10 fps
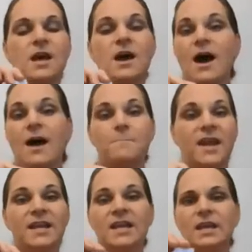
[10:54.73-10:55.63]
but
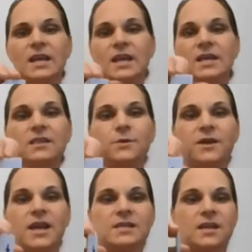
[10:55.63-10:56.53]
any
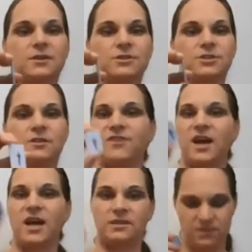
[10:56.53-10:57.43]
lowercase letters you can
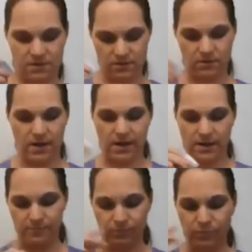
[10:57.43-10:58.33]
find
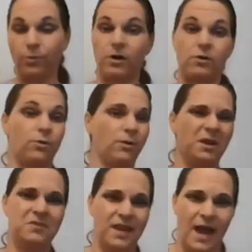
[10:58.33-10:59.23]
will work, or
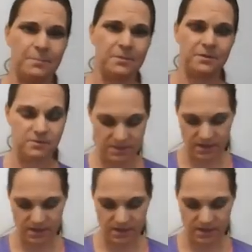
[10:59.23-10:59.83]
even capitals.